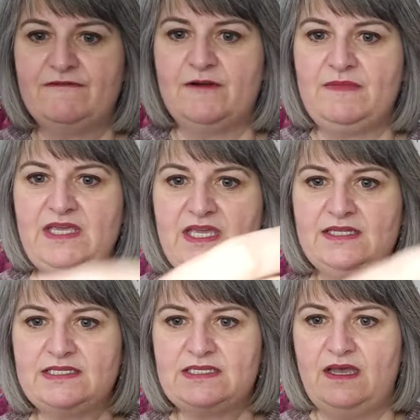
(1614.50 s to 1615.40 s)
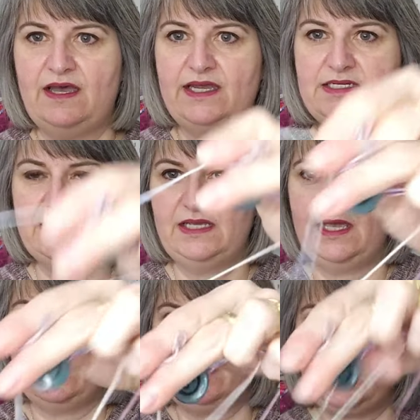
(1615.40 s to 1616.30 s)
from the inside
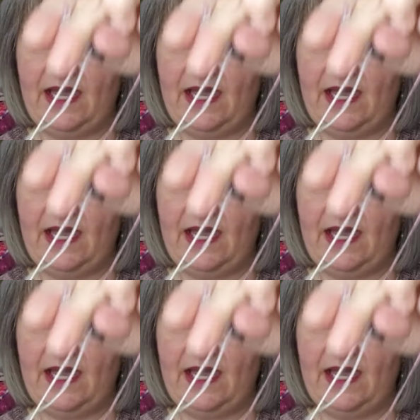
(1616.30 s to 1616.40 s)
and the